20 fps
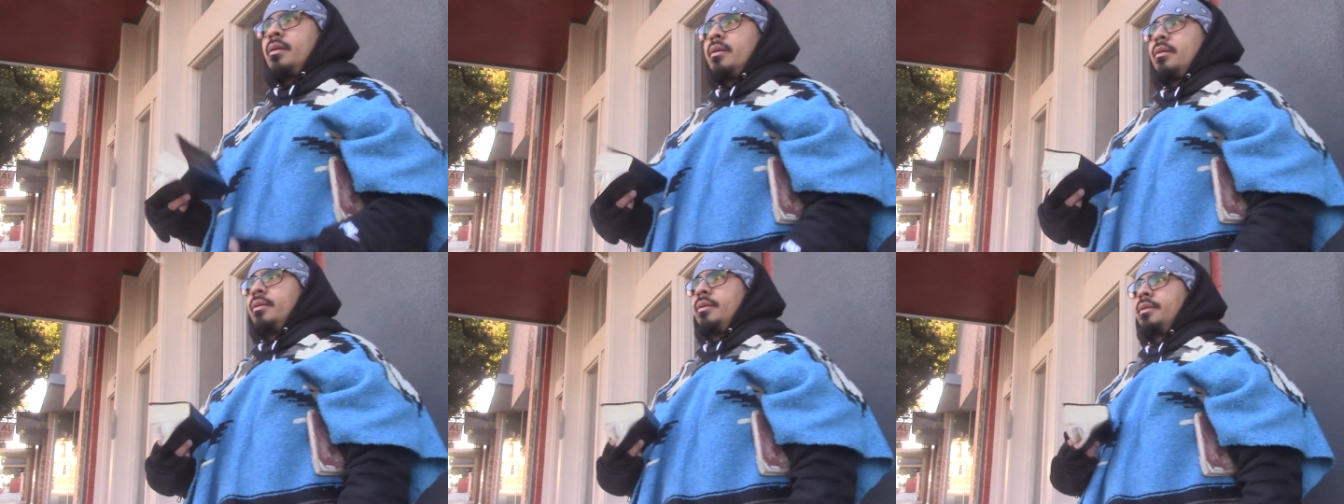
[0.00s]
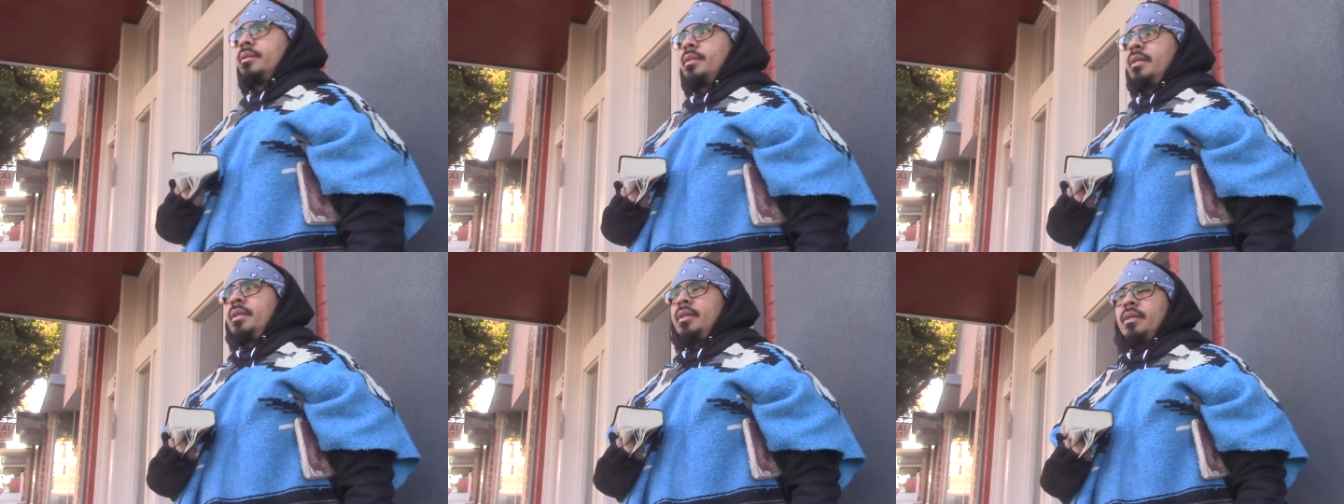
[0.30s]
You
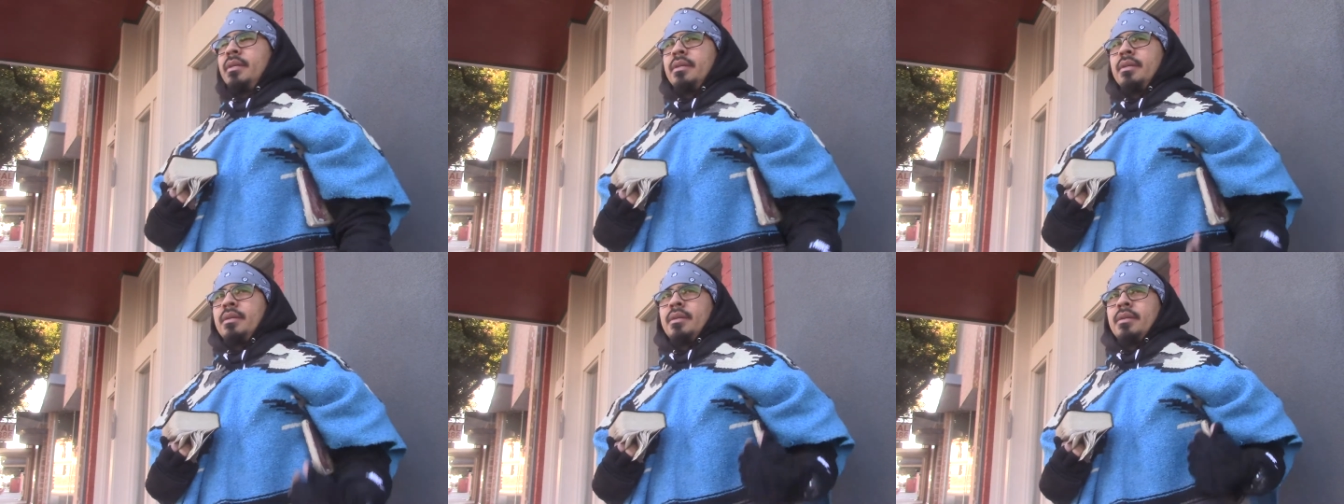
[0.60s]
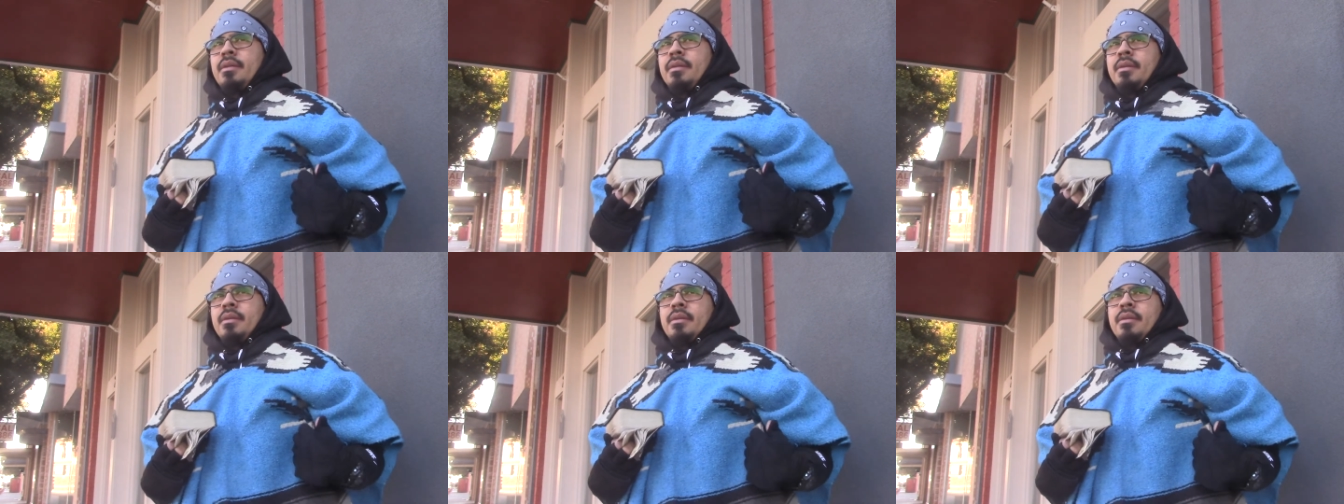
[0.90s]
see?
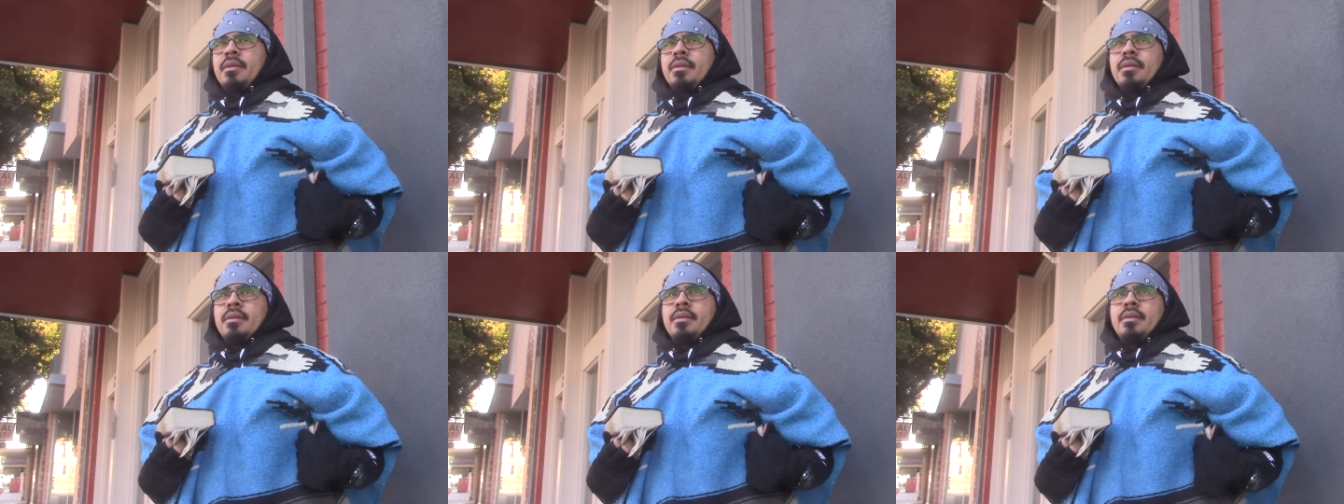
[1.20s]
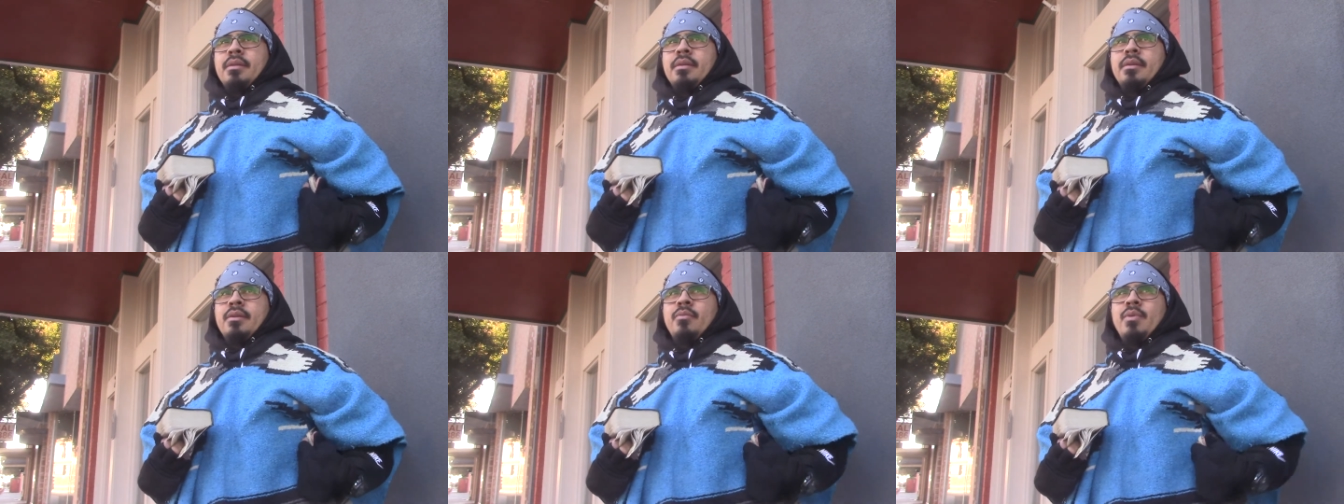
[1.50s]

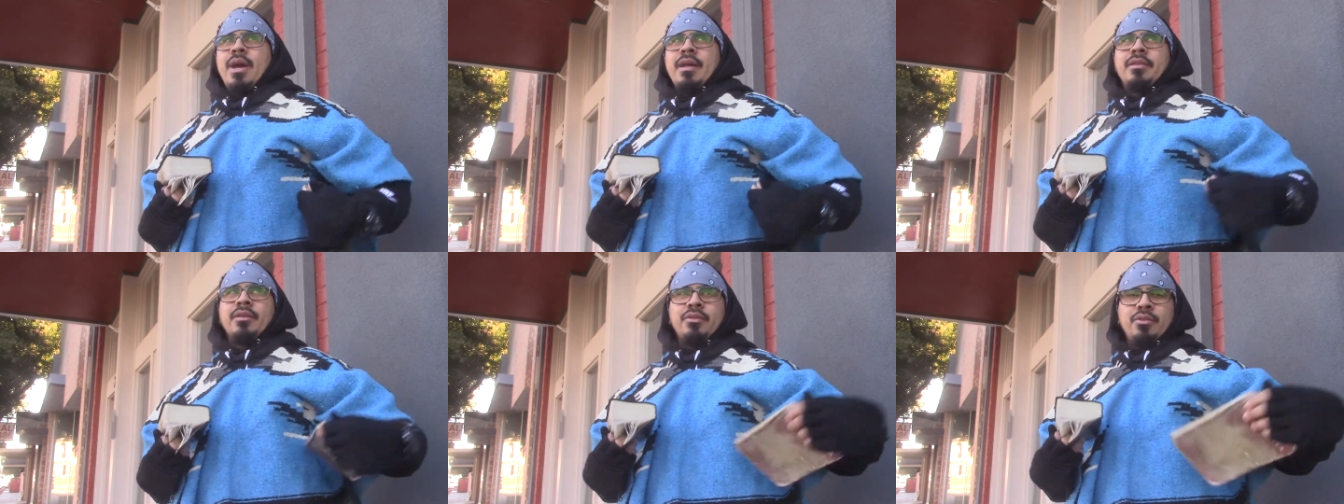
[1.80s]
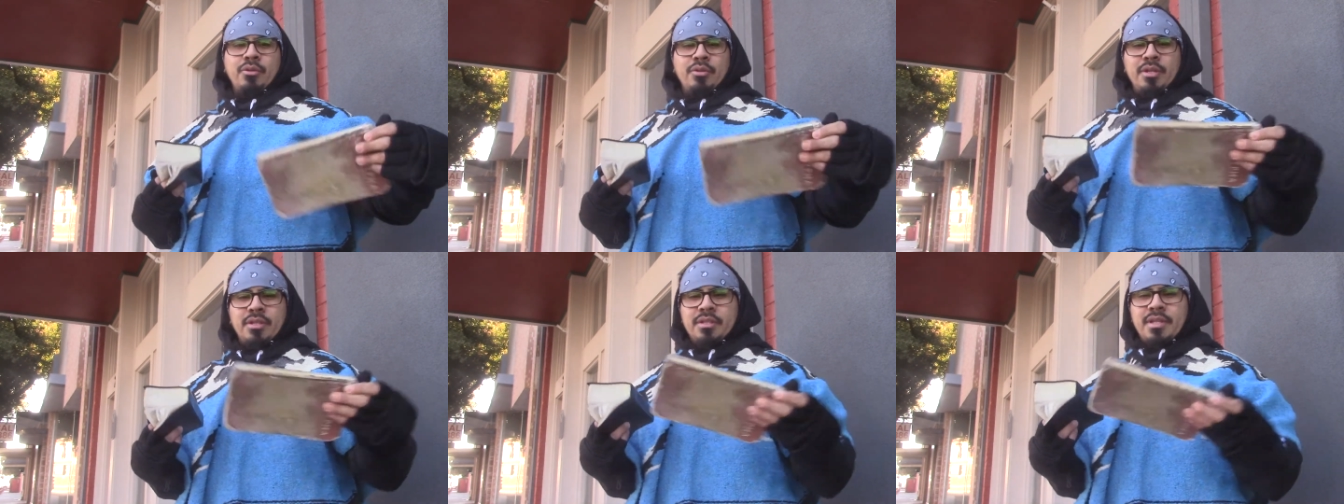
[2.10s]
We have to
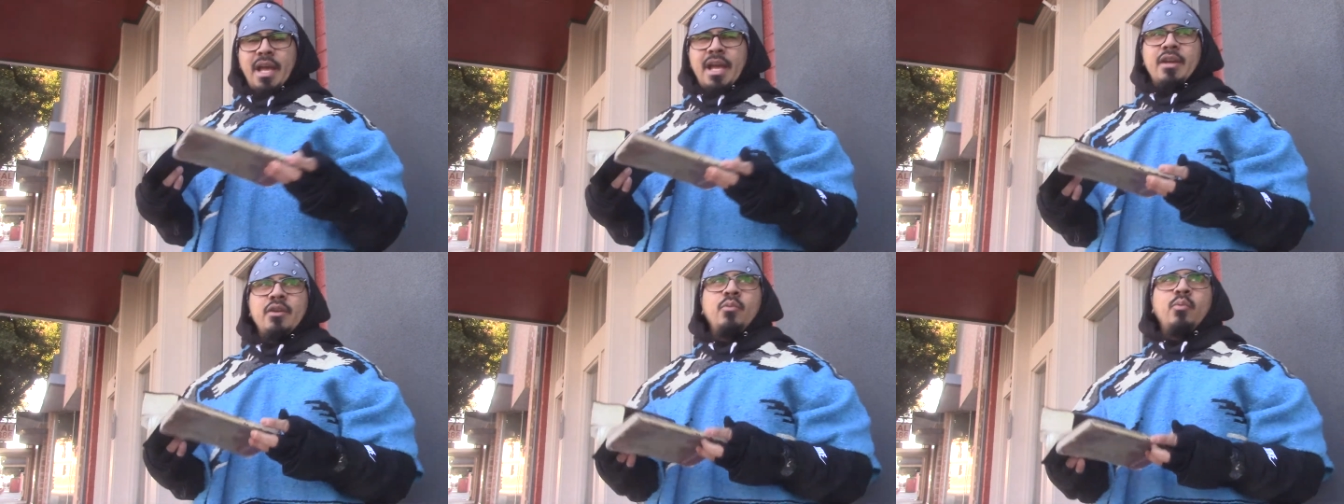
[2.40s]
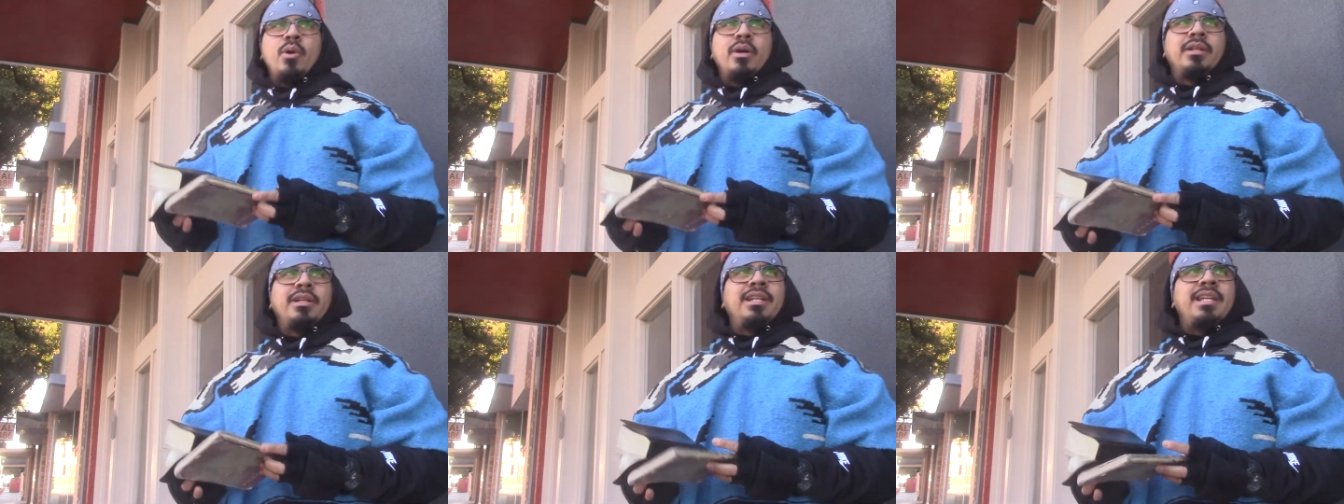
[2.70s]
do this thing
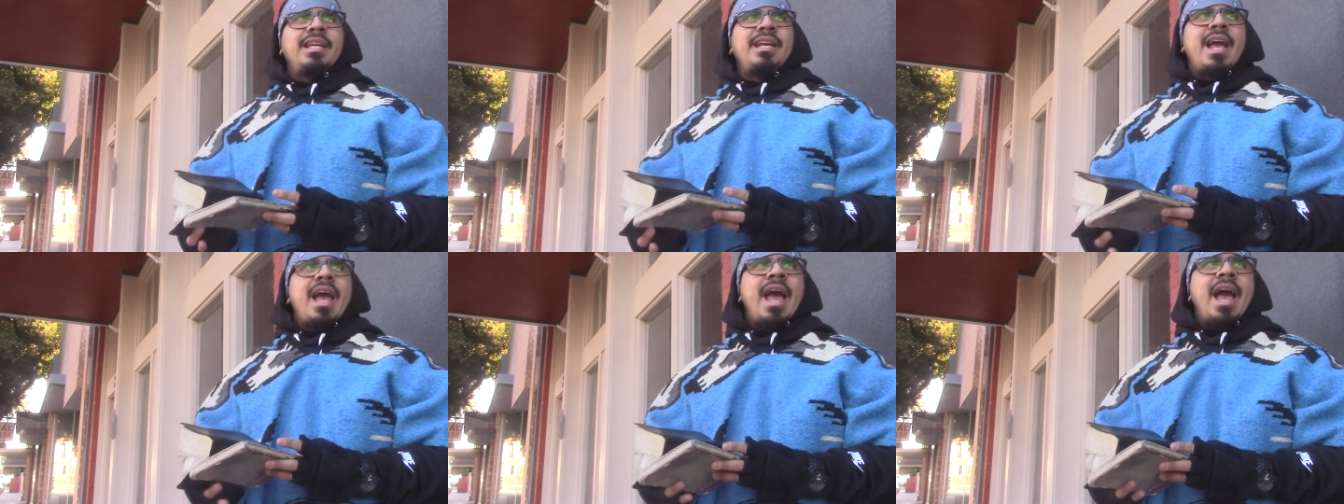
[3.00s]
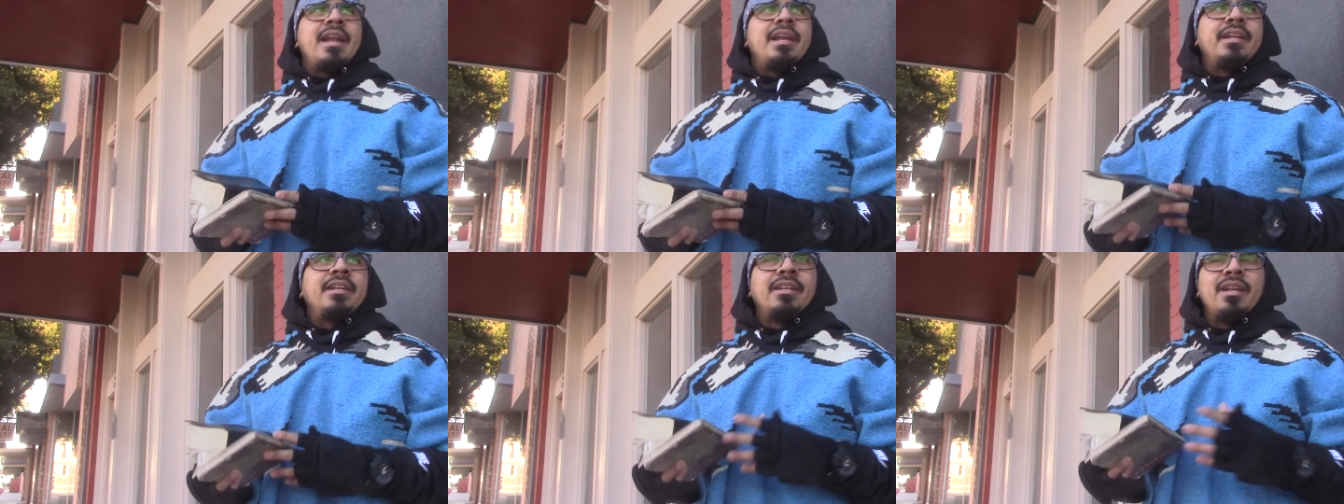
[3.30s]
willingly
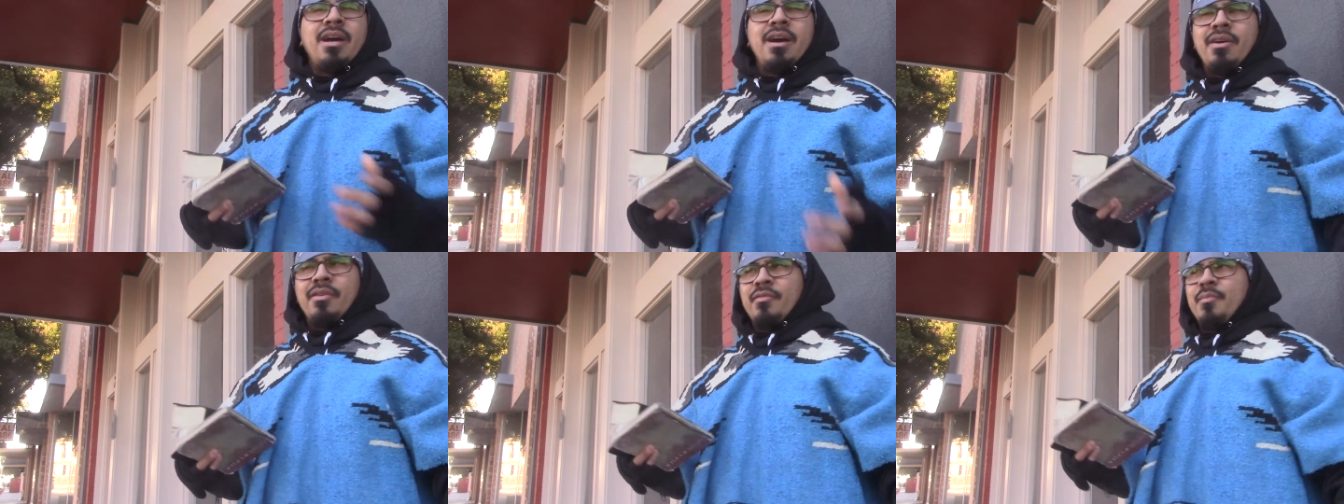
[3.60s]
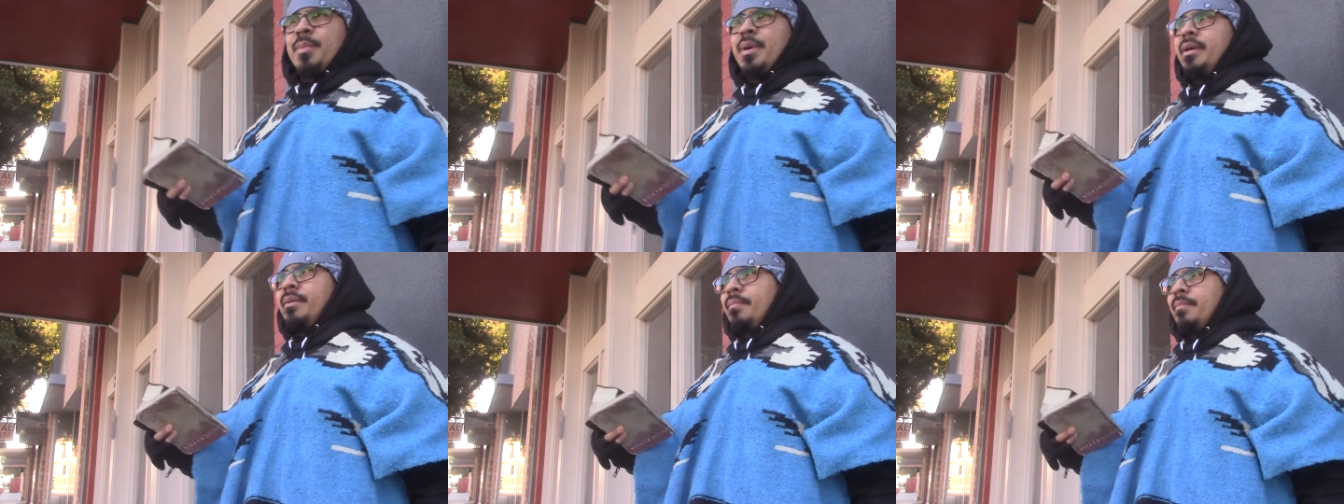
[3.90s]
and in love,
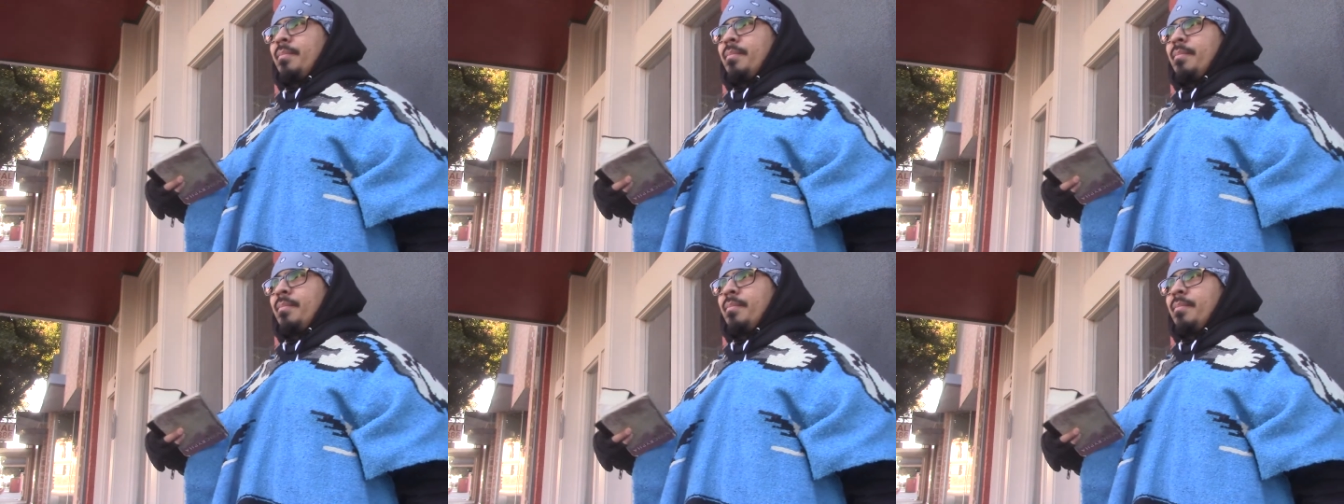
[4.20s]
man.